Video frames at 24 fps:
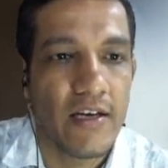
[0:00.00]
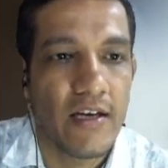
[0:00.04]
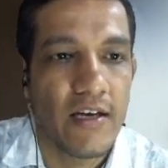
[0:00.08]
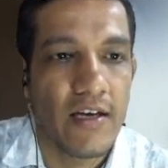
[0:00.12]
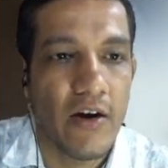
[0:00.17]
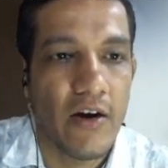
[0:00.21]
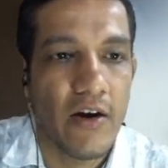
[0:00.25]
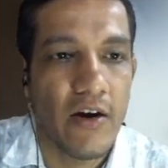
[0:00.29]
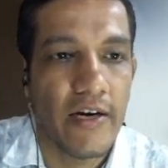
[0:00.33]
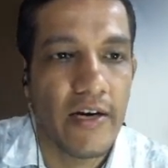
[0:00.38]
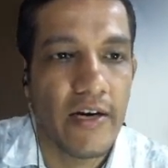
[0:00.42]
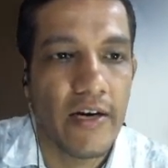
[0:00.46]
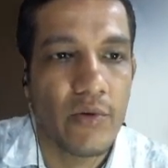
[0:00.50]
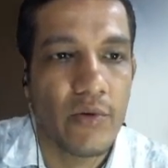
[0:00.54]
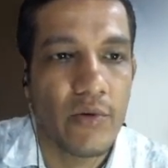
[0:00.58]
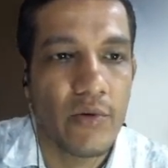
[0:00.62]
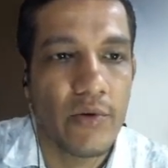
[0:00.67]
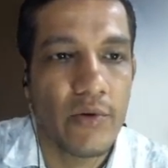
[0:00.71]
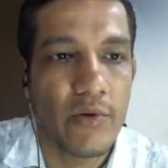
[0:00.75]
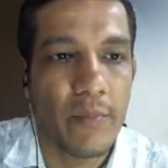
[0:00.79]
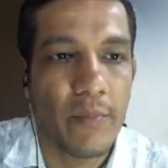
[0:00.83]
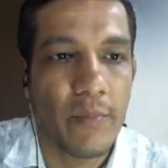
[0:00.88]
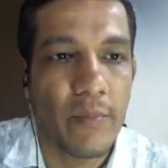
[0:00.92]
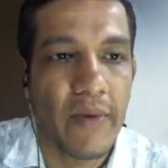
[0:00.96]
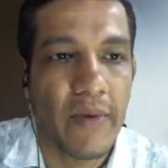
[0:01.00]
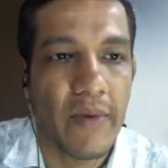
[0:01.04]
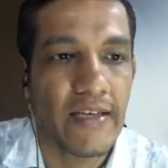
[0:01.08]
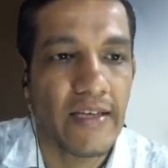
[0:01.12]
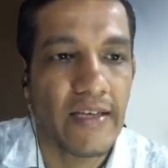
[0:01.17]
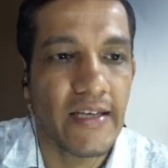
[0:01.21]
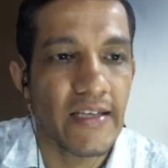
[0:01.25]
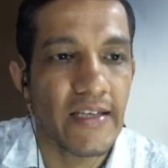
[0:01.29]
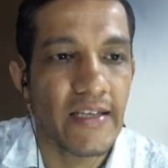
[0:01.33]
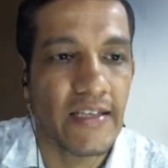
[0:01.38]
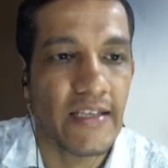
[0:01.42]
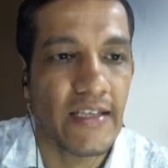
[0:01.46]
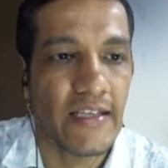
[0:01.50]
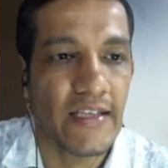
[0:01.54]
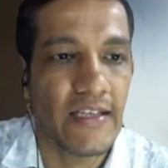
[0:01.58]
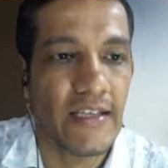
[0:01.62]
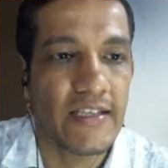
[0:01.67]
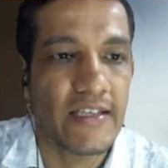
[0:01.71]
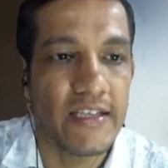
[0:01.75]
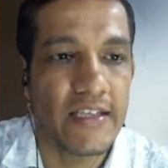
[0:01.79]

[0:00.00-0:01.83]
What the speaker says: already told you the plate is considered as